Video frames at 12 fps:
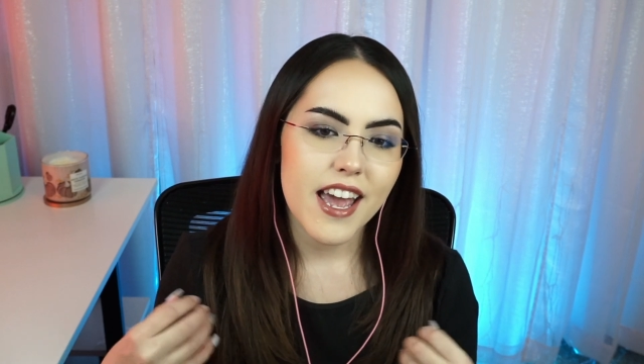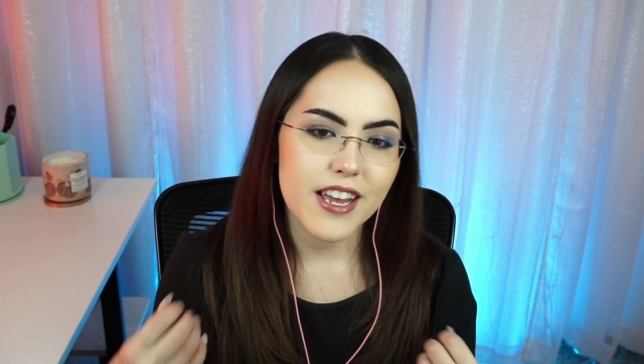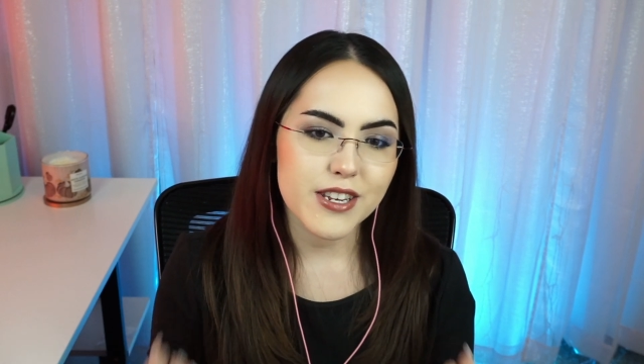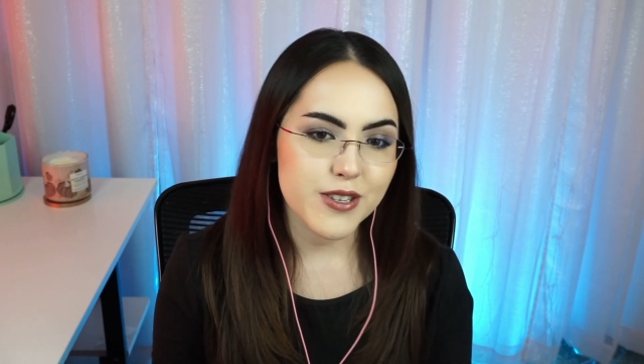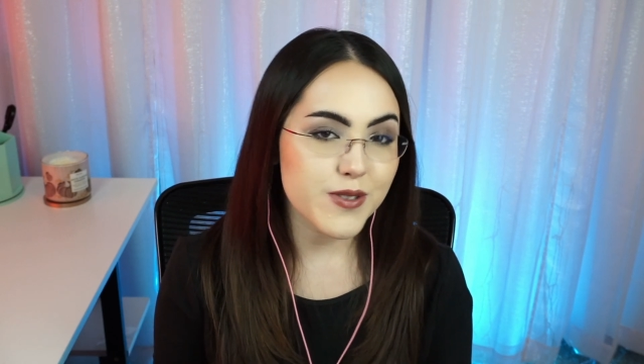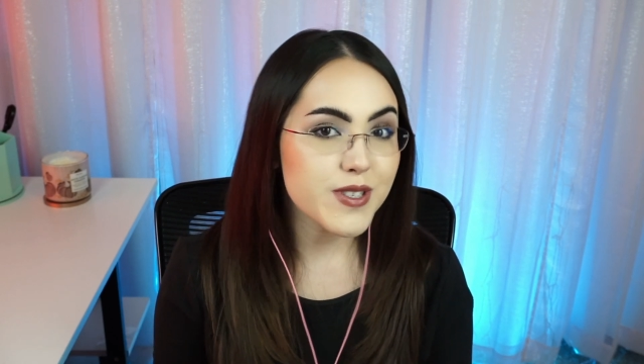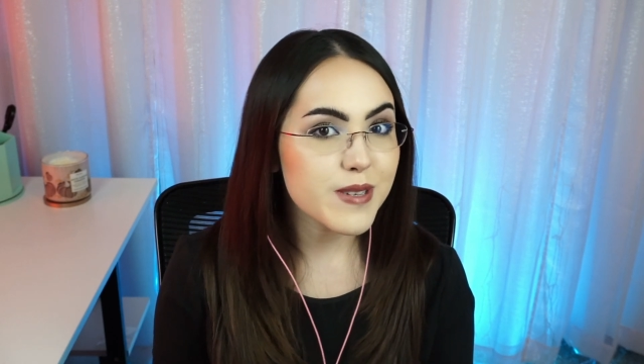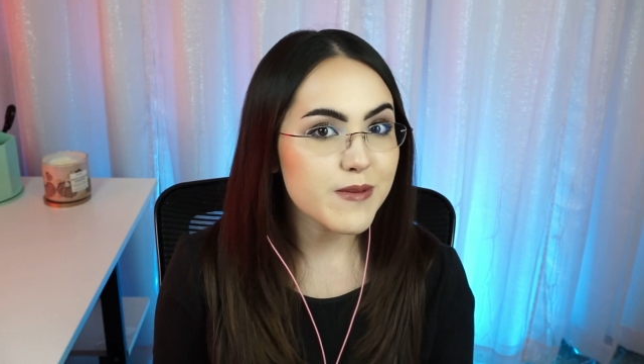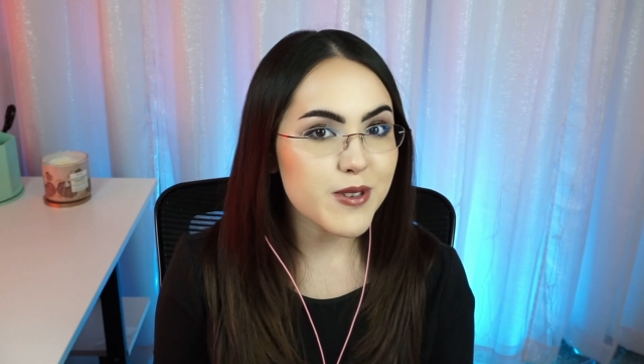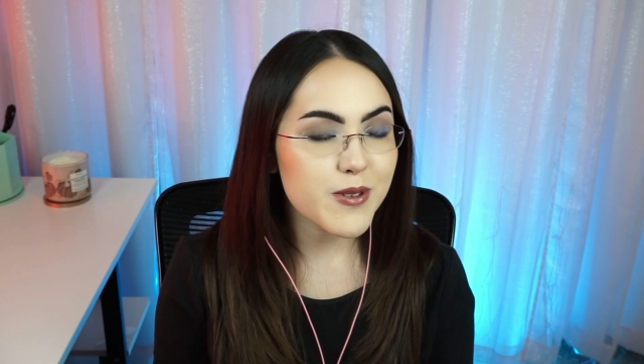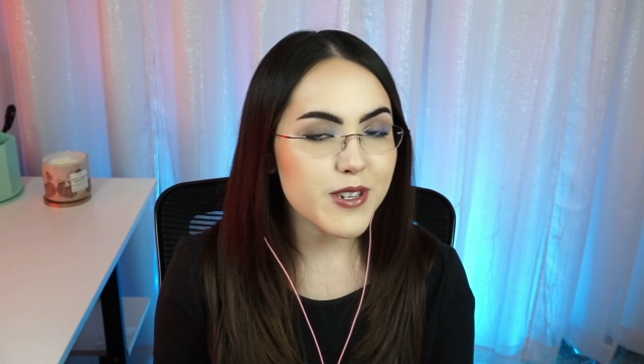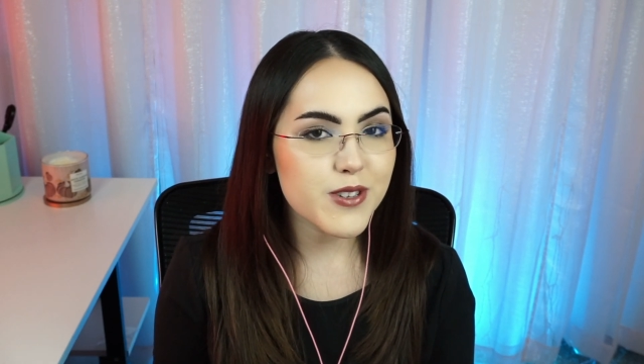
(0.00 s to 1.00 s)
and you seem
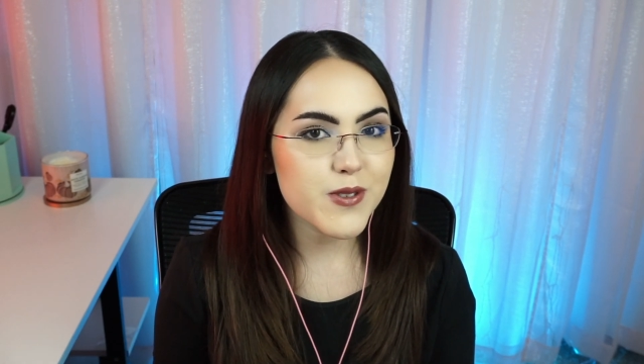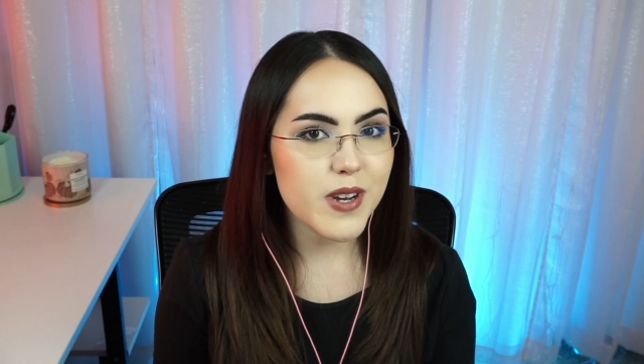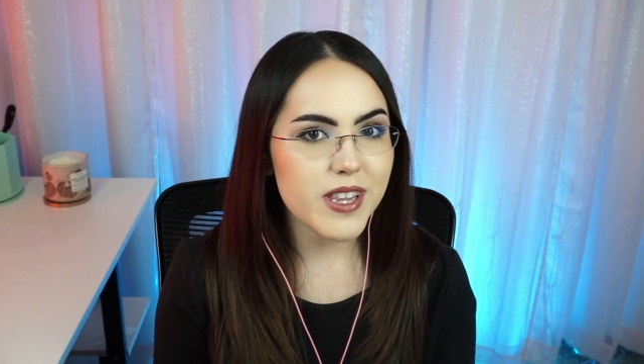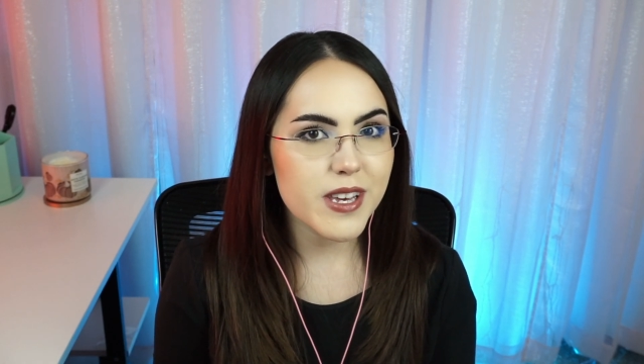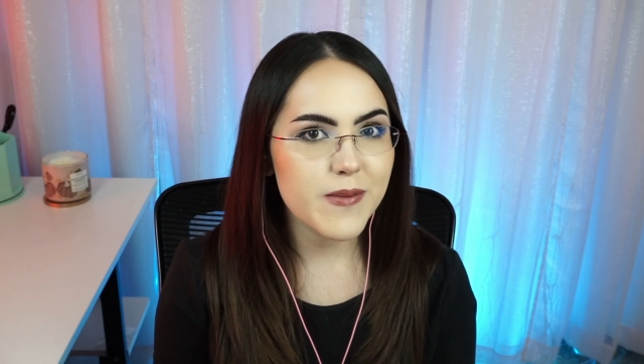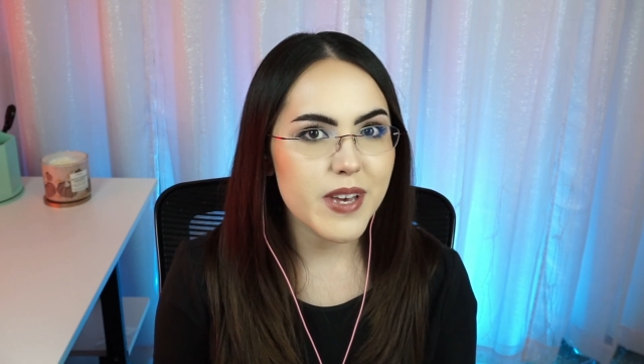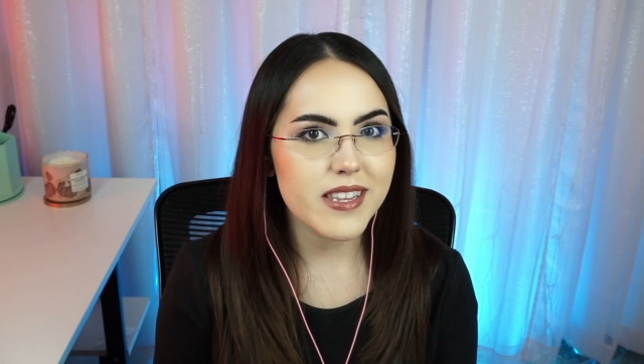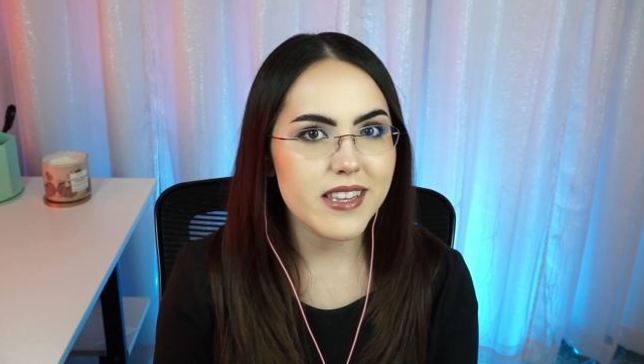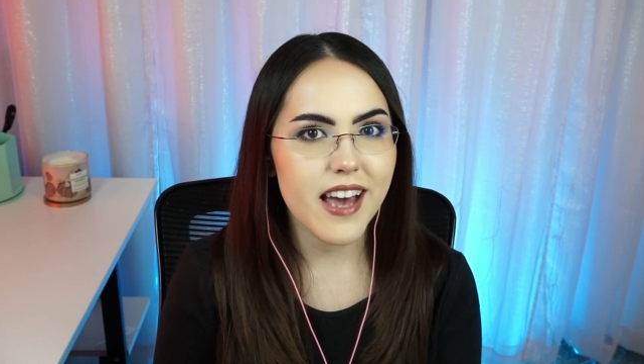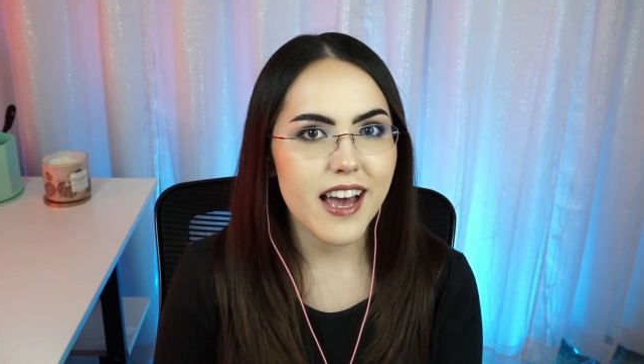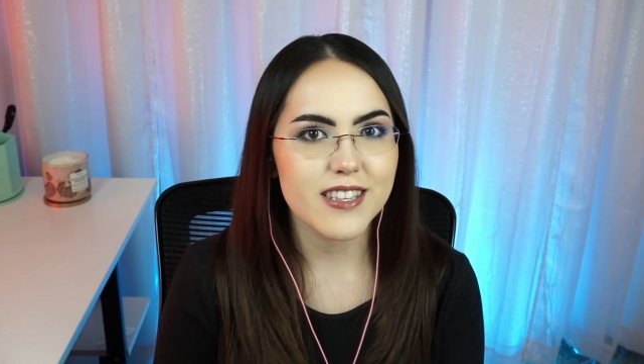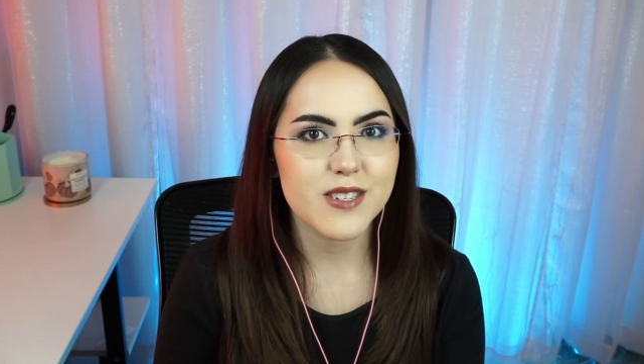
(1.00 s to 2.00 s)
to enjoy them in the
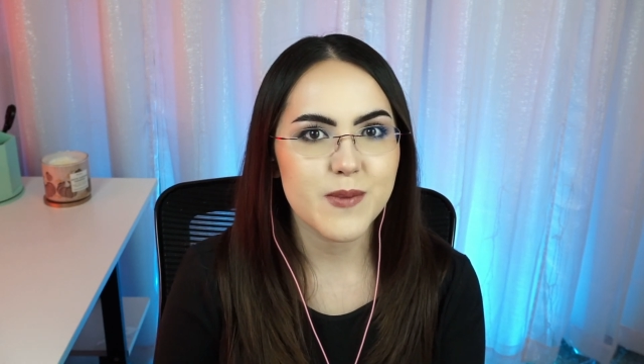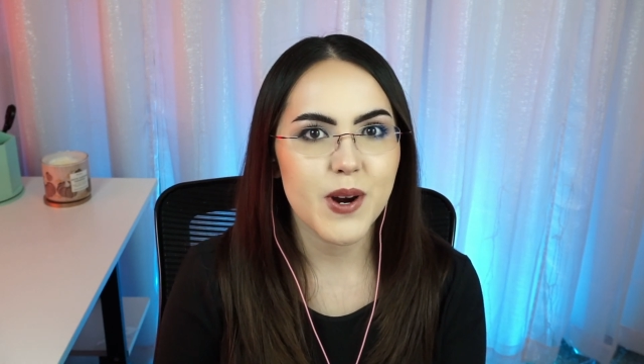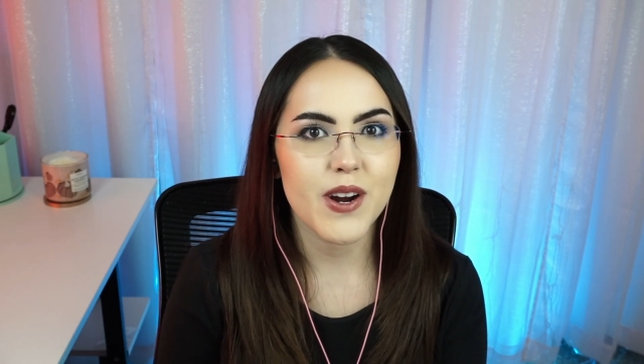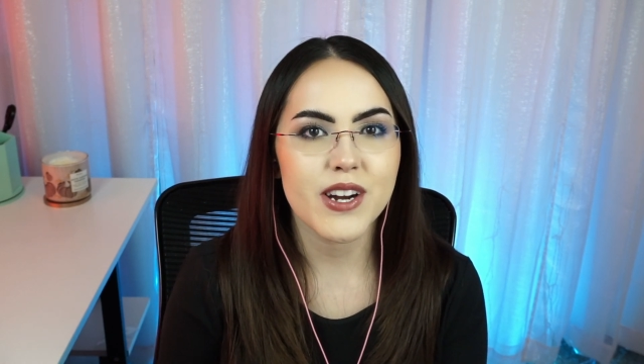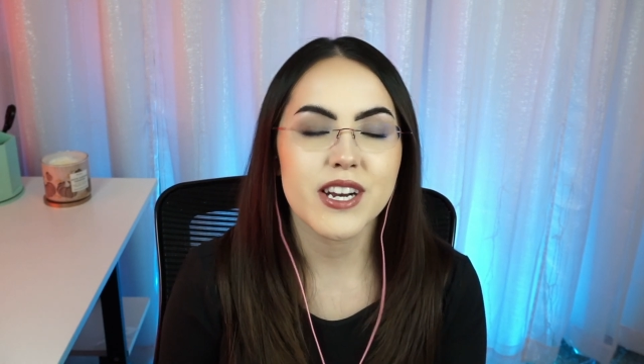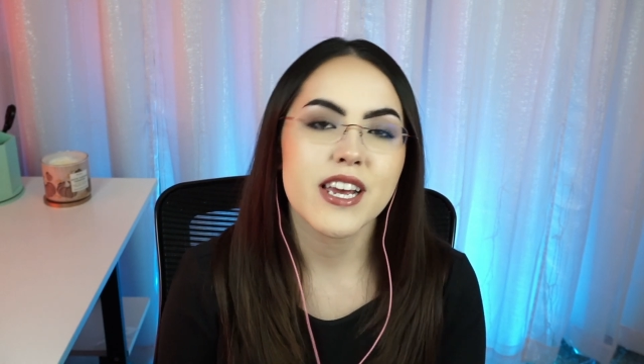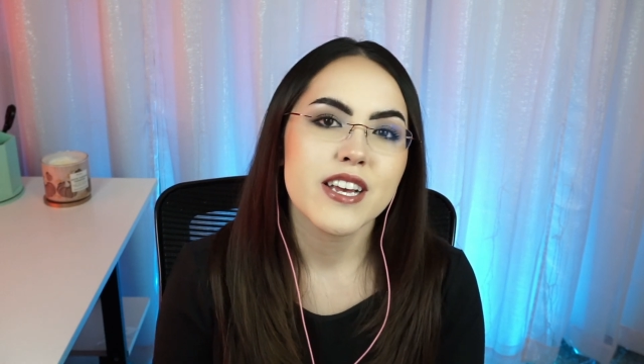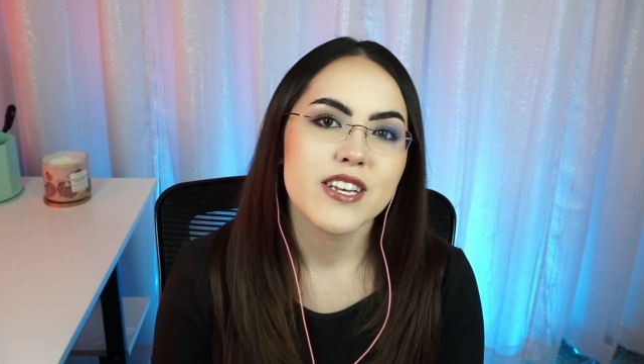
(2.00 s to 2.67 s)
last part.